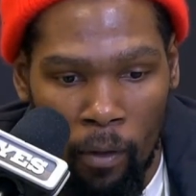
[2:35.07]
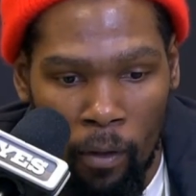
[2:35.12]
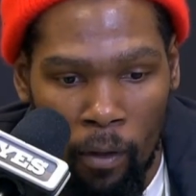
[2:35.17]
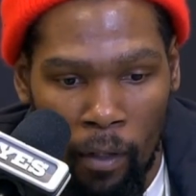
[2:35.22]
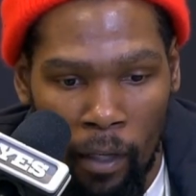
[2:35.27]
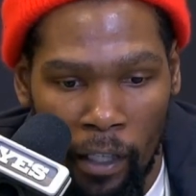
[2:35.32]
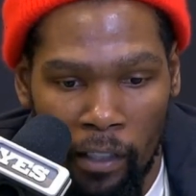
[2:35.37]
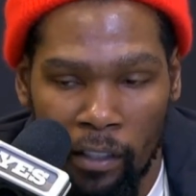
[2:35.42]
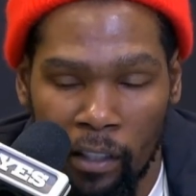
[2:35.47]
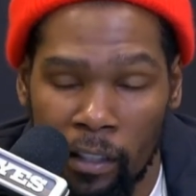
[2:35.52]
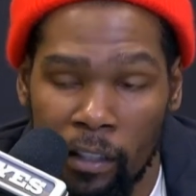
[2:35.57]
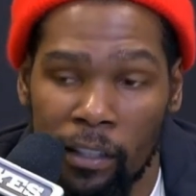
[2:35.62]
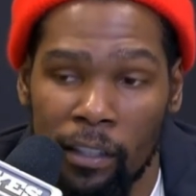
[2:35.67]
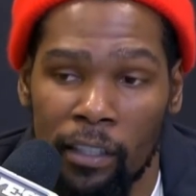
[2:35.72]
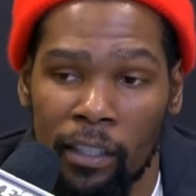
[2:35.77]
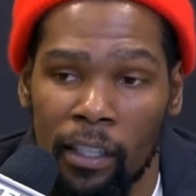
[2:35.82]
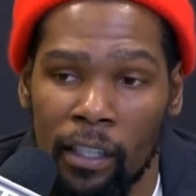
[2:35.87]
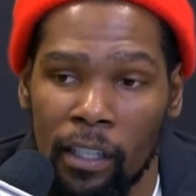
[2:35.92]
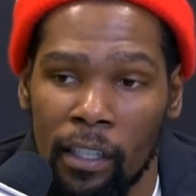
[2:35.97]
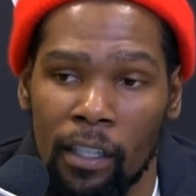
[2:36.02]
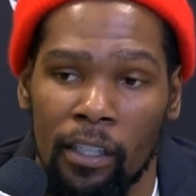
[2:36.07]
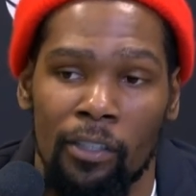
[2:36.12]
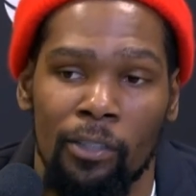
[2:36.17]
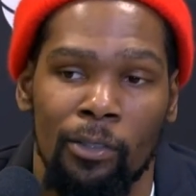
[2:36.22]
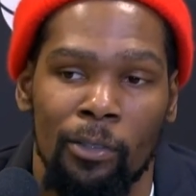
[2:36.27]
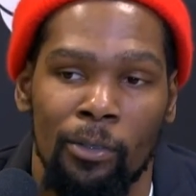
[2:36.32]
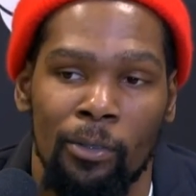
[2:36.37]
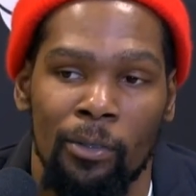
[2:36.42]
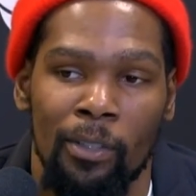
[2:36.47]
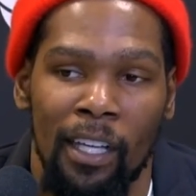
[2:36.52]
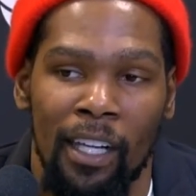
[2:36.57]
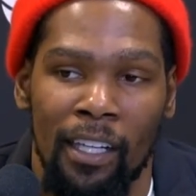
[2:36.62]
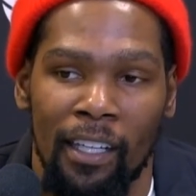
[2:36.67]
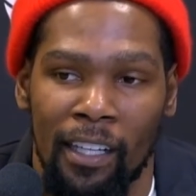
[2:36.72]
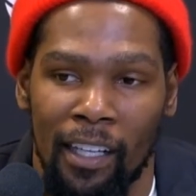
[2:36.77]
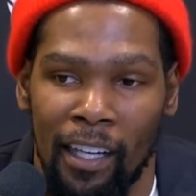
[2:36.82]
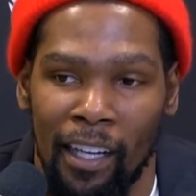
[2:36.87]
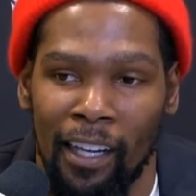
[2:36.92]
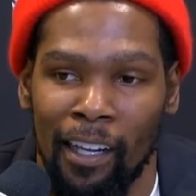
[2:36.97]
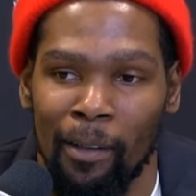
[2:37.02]
it's good to see a young dude like
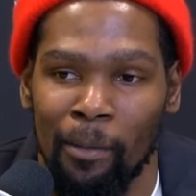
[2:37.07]
Cam